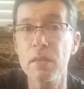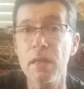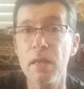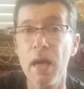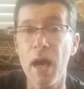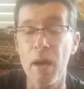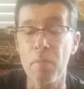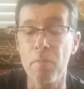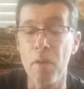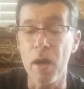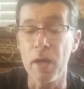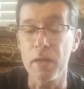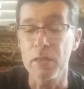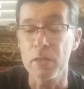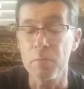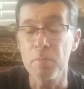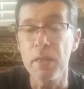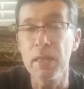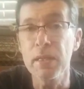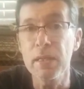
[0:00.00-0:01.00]
I bought as
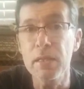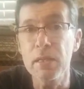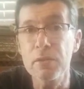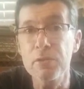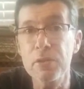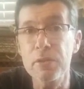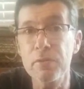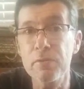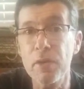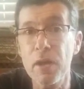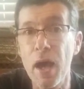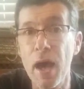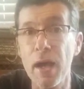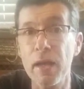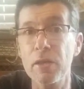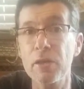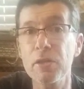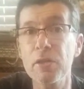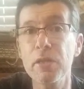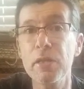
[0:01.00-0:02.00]
many as I
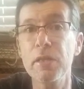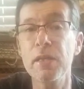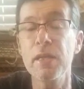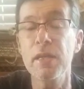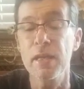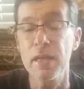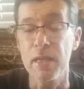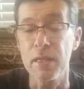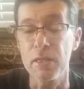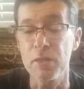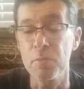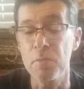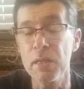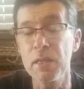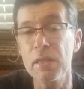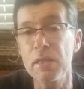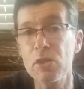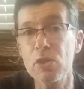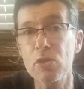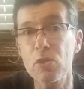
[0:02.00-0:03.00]
could at as many
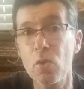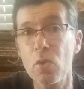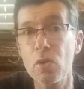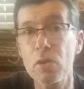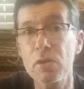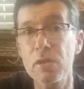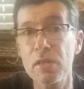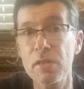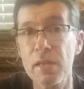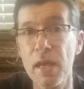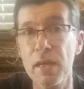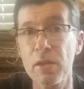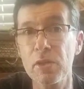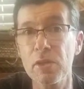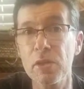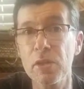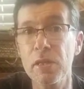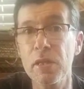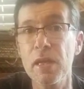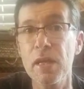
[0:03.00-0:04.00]
stores as I
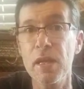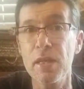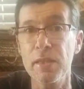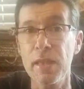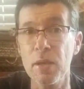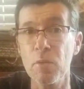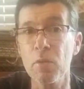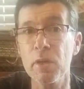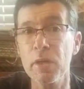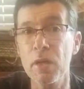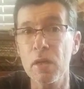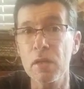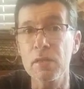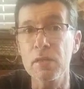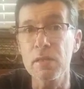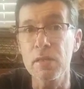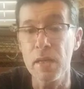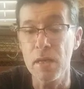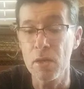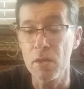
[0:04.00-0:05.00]
could. They went on
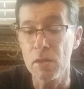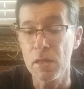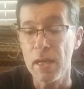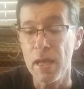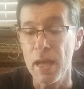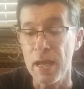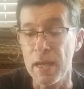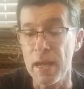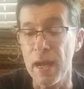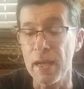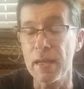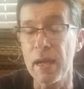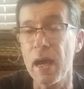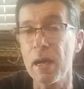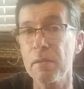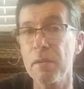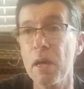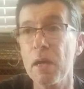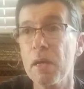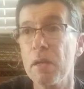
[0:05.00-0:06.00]
sale, and I
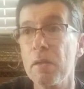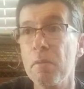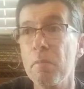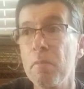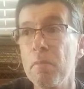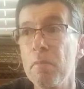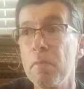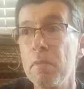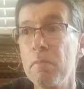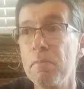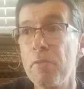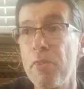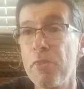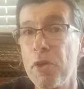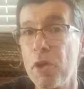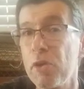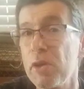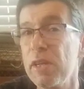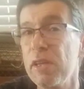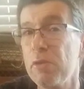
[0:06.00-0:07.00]
got
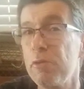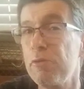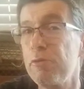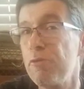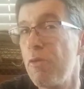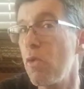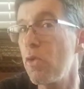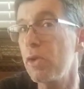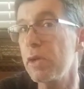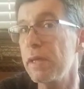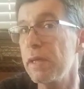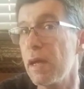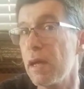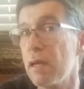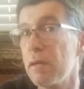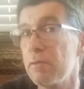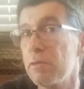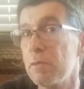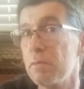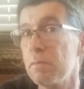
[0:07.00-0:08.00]
30 to 40
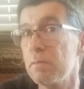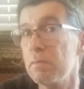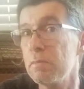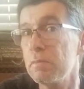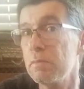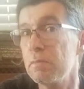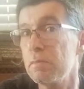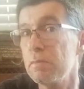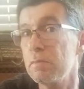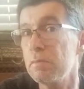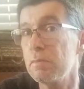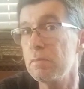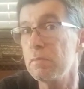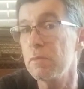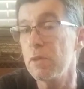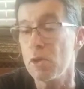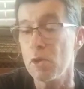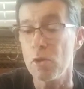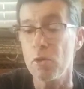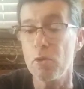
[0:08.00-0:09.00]
of them
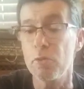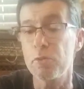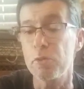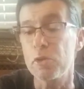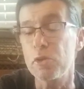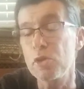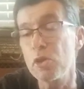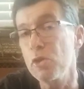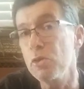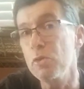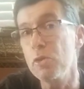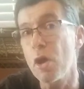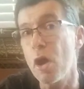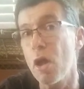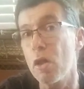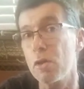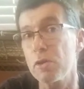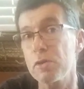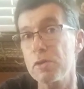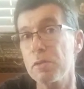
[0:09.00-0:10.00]
for
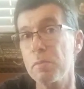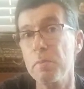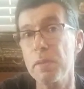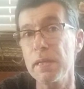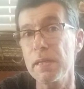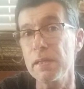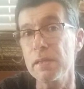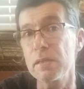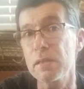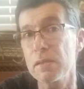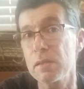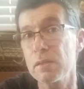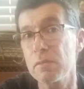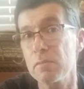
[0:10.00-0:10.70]
$2 a piece.